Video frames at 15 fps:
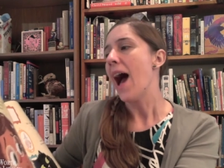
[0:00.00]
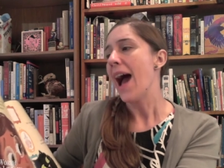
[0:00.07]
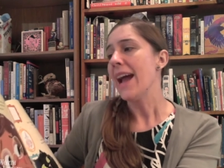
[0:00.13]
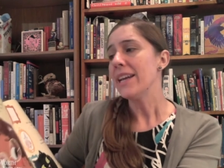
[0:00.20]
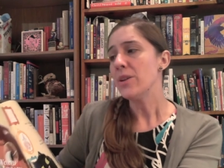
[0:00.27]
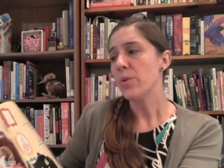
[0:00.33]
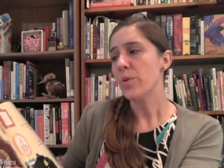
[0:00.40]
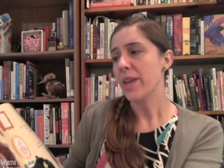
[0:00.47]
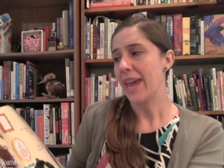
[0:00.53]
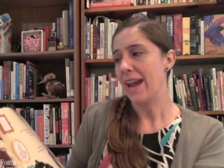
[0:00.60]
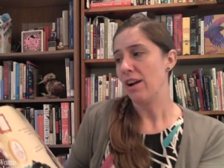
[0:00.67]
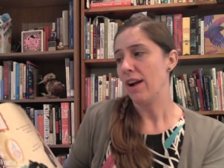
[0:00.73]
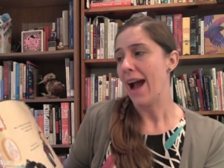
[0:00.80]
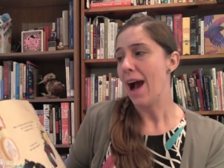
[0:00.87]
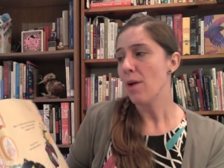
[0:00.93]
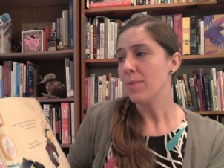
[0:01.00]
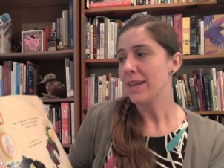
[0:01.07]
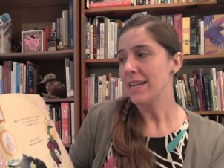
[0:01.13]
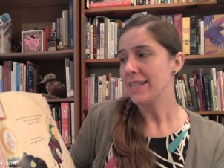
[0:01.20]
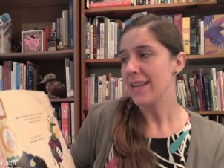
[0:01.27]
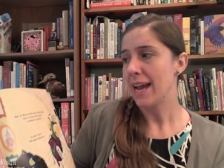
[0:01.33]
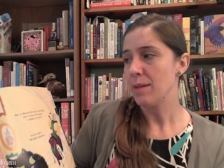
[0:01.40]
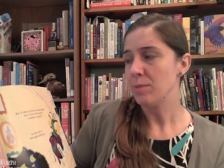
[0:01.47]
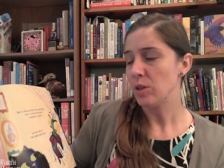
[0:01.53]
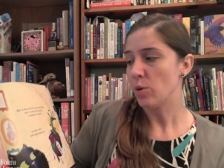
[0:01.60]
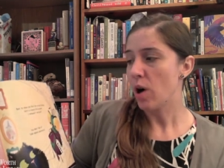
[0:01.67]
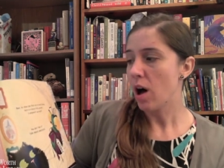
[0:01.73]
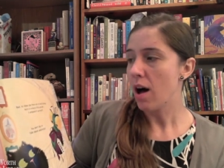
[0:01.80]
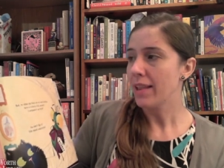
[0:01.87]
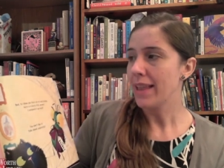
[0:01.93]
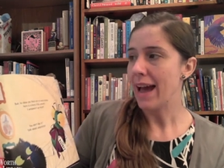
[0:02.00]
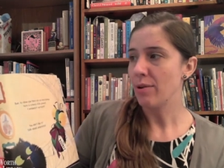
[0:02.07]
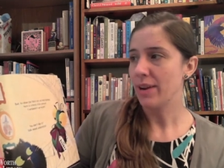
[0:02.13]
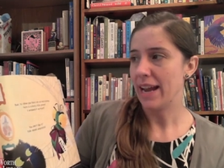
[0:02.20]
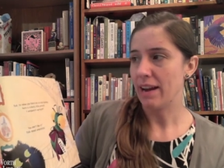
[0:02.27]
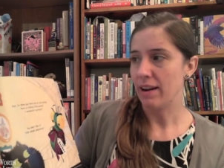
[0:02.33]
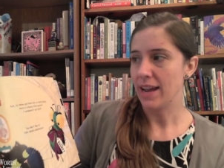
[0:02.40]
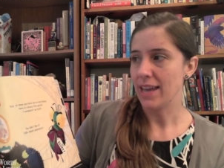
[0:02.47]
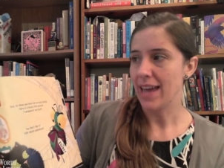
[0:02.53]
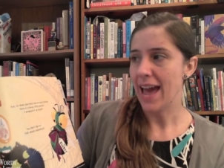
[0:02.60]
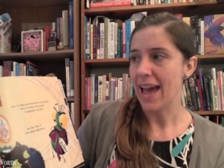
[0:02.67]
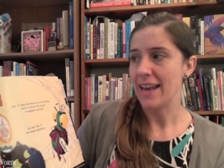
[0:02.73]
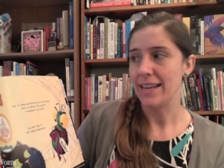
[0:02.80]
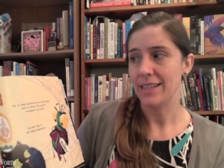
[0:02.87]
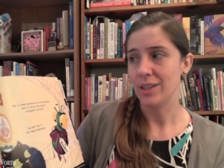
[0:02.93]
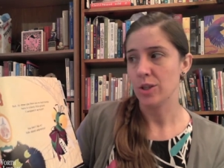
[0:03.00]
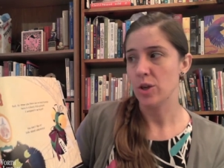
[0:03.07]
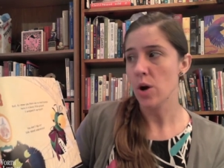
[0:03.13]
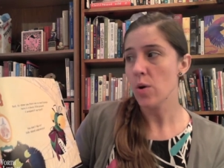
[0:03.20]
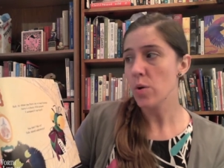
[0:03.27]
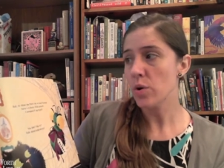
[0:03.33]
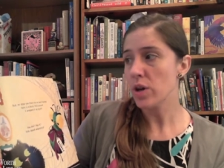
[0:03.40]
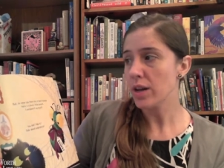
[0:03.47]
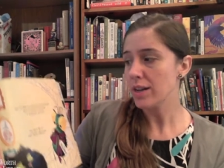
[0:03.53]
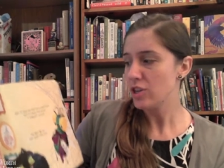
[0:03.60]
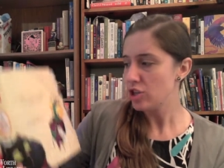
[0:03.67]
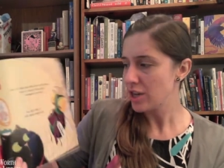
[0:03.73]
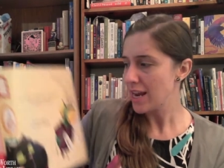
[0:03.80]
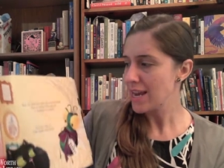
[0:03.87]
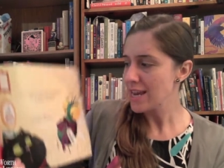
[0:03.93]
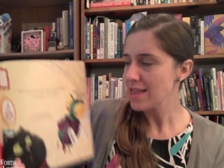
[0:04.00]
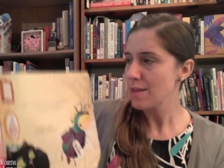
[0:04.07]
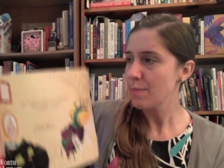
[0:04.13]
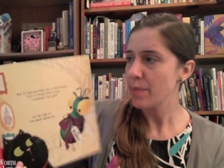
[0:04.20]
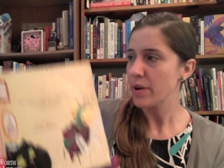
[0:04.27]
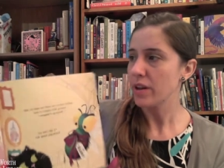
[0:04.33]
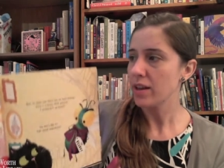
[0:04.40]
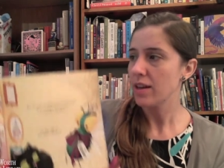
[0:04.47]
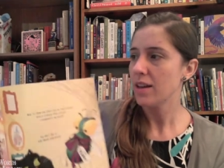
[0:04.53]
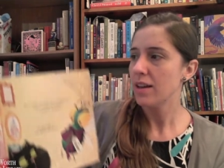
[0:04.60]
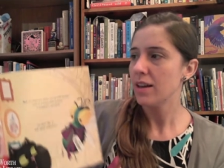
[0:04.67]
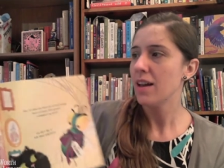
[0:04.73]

I don't care how many times you call out Eric, and it's no good shaking the book.